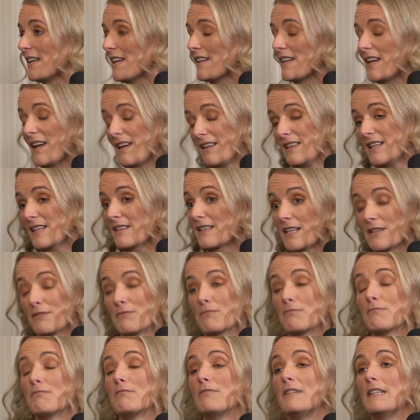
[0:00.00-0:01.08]
And I think
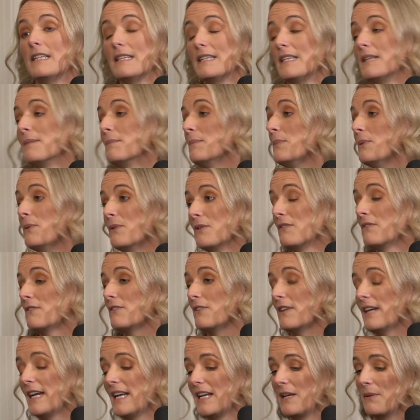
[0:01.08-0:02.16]
that's really important
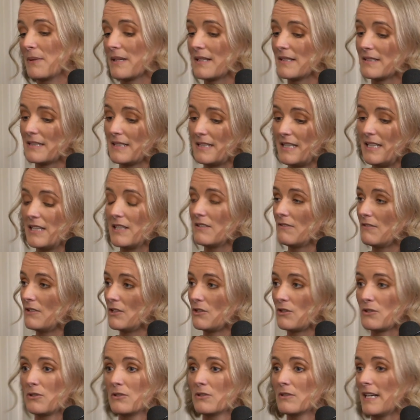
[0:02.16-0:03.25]
for anyone as an
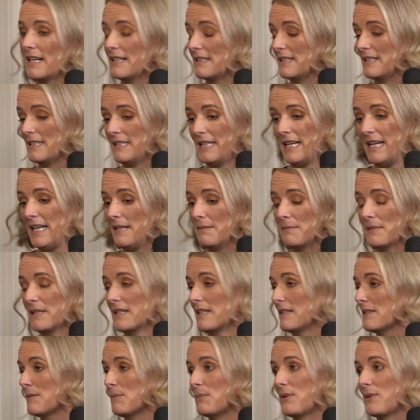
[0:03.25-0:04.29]
individual, as a team, and as a